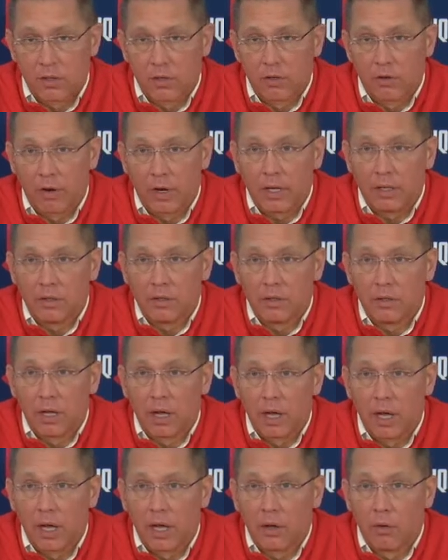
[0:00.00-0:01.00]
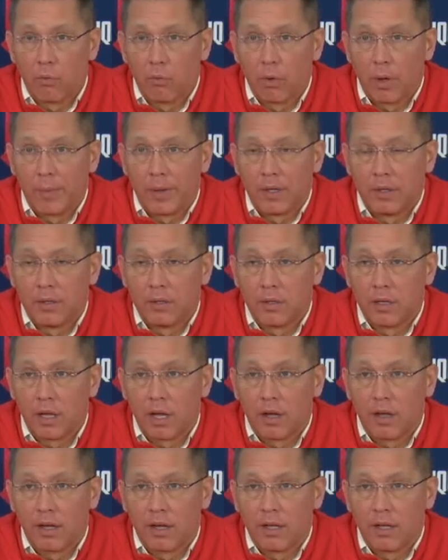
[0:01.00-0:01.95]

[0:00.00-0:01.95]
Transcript: They're great women.